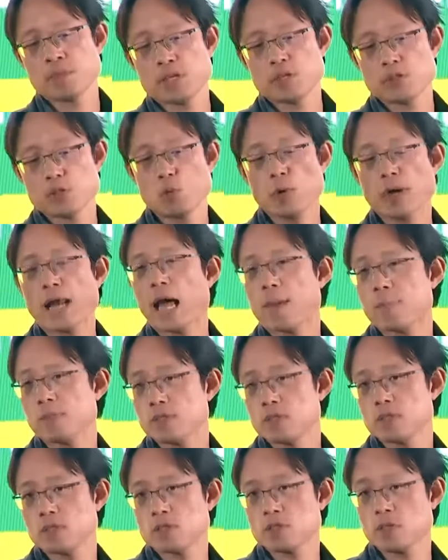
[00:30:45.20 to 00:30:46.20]
So what
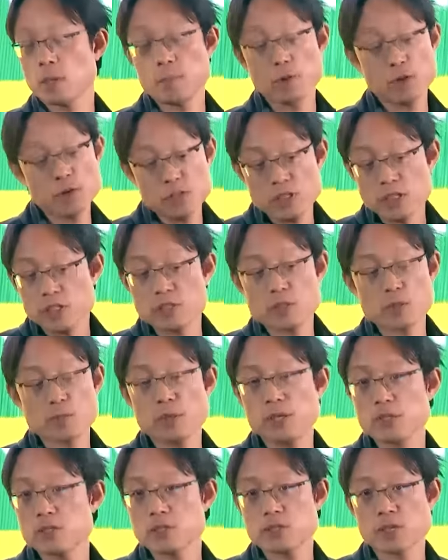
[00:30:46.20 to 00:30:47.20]
happens is, I mean, you've seen this in
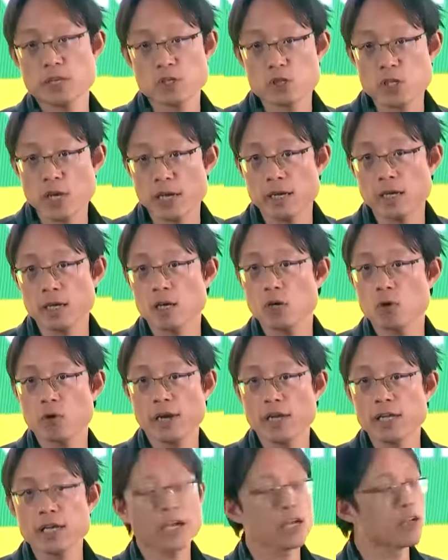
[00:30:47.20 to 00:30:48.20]
places like China or
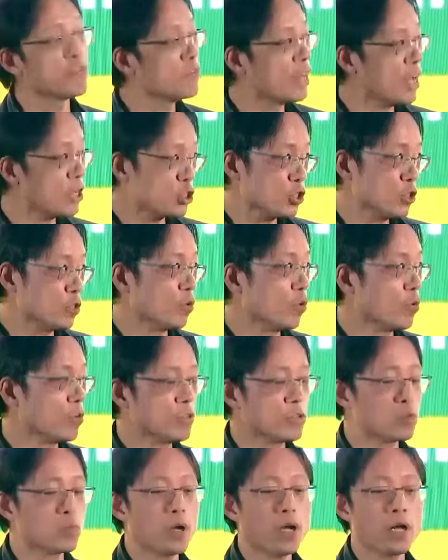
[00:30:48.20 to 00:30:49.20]
any kind of national growth
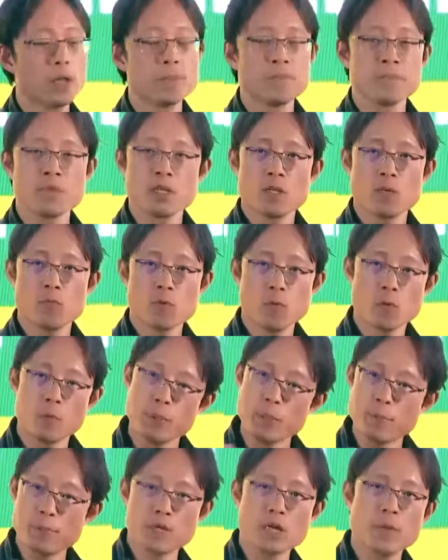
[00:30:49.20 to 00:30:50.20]
as well, where when
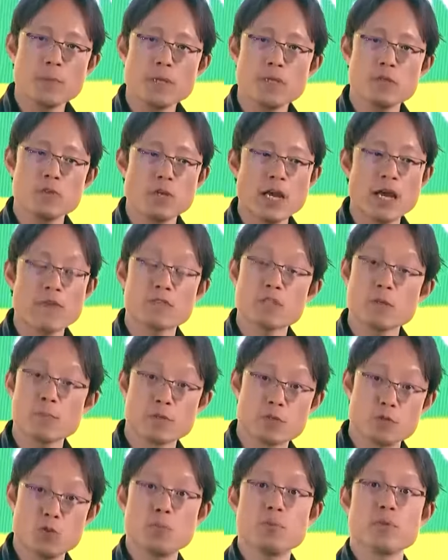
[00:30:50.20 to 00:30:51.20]
people come in, you have some
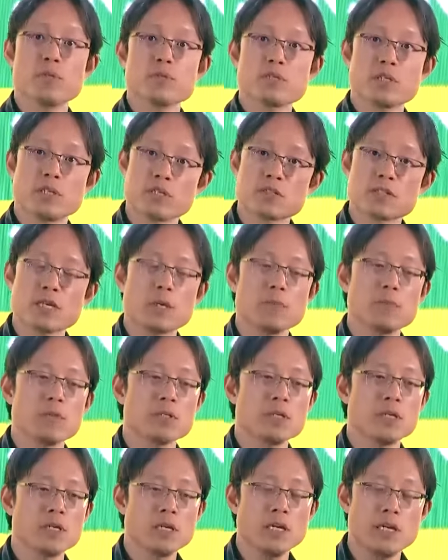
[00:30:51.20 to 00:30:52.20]
exuberance and excitement
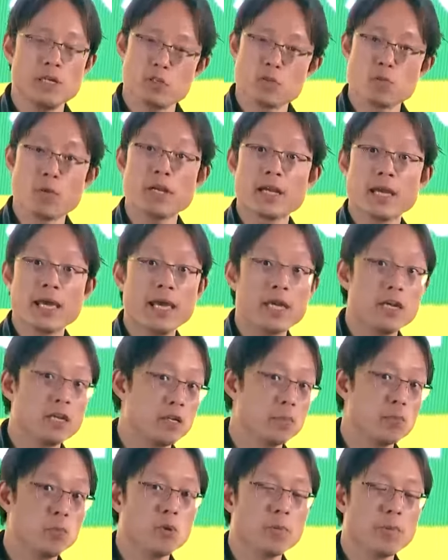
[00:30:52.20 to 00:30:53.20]
and it's running ahead in
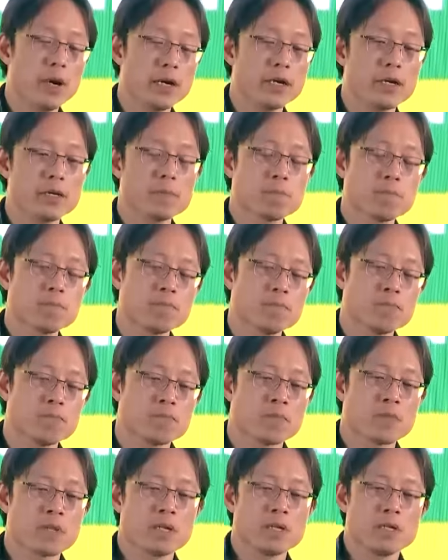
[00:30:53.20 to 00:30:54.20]
a bull market.
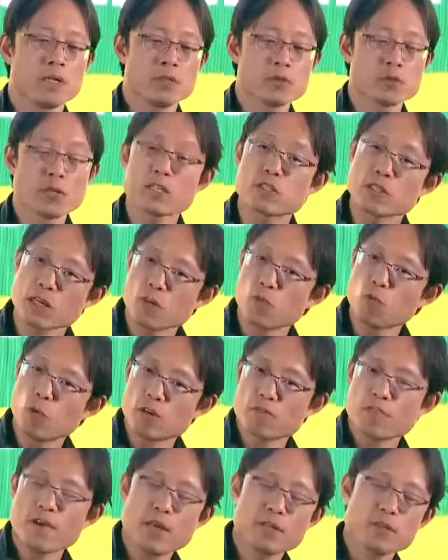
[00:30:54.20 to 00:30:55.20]
So that's kind of
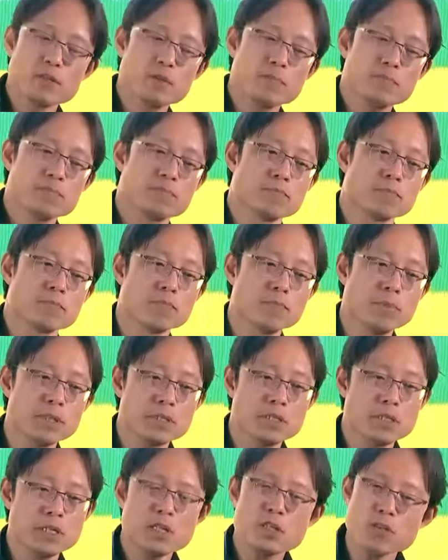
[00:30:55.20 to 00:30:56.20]
one factor.
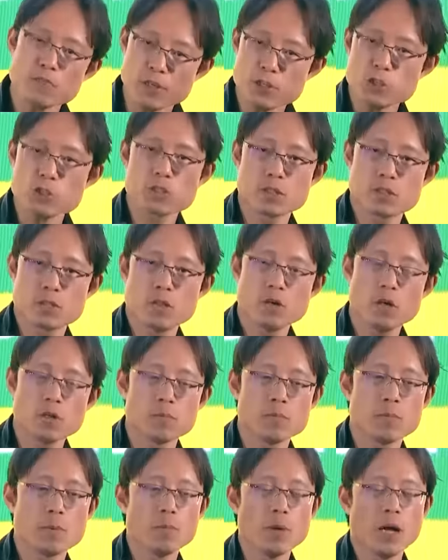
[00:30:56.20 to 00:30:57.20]
But the innovation
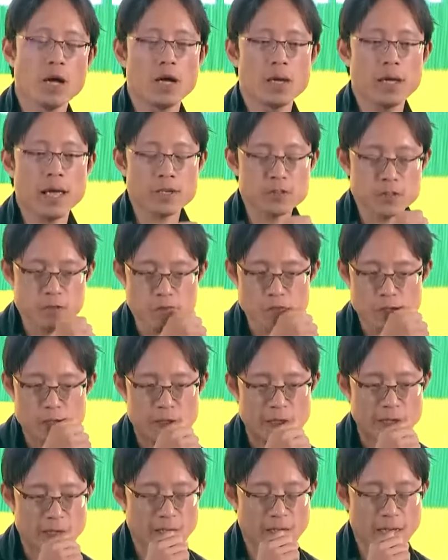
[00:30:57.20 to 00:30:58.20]
on Axie
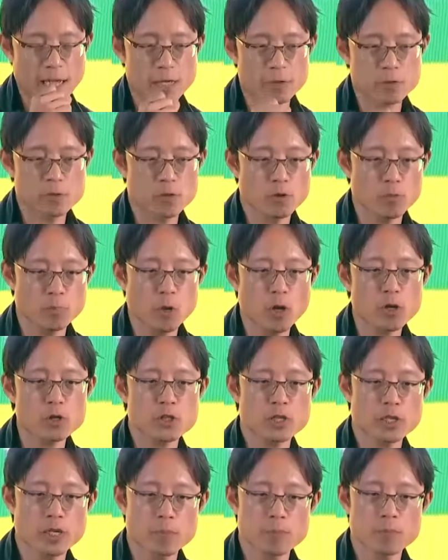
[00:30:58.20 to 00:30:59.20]
Infinity and sort of
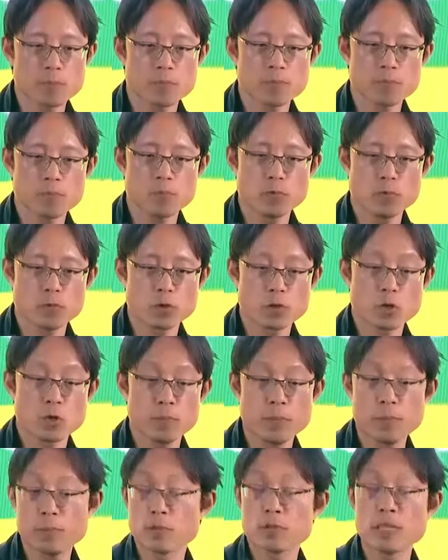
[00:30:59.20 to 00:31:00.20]
blockchain and what
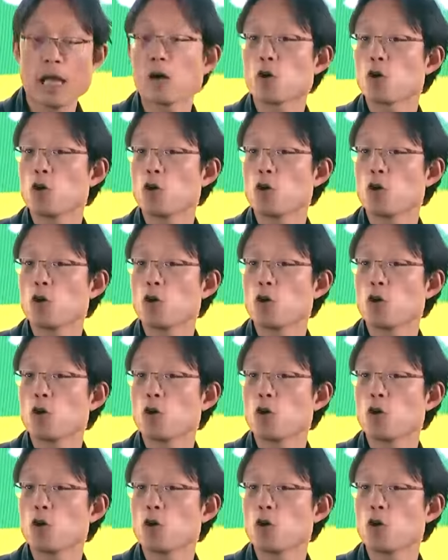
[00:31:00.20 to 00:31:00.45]
people now